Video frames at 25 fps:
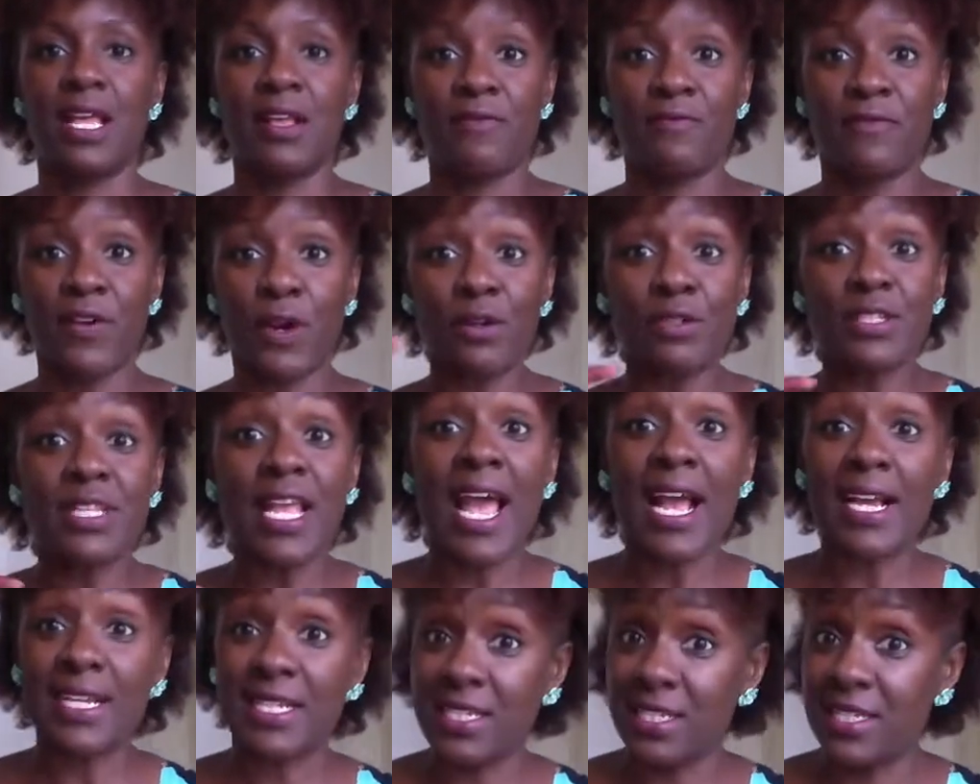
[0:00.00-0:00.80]
First
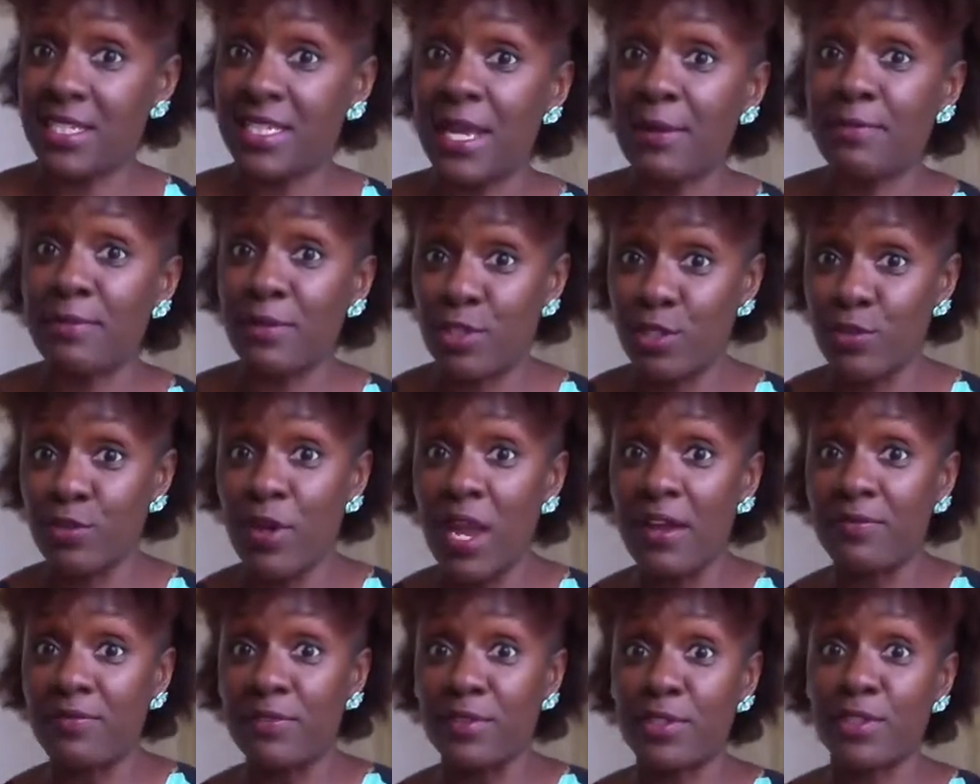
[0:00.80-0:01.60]
action step that you
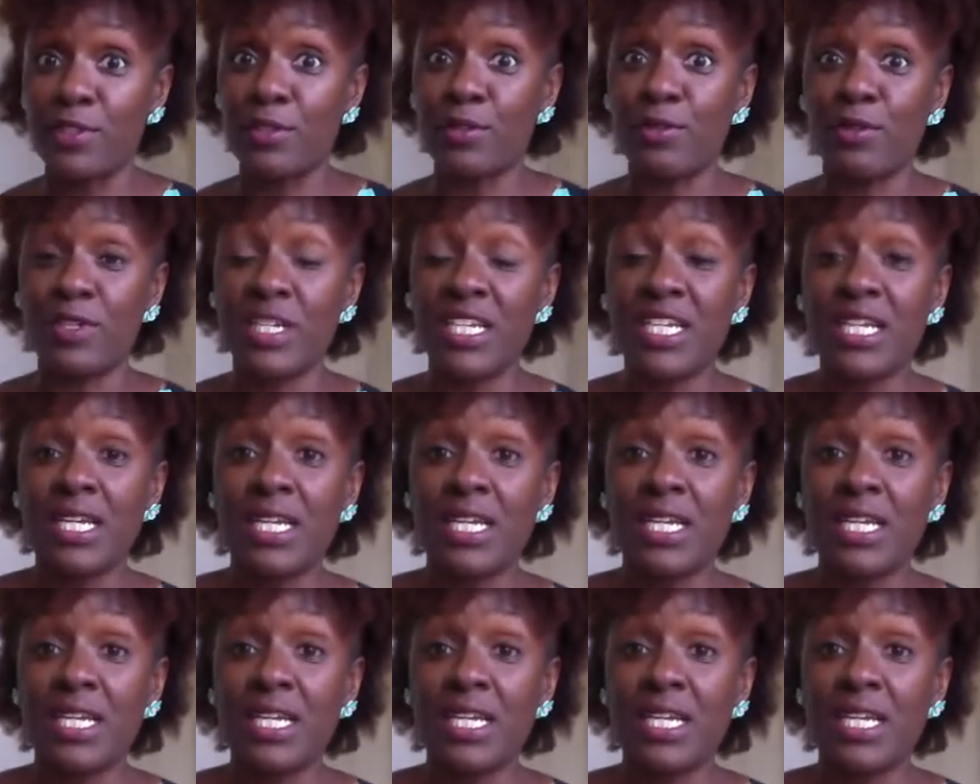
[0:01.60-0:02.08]
have to do,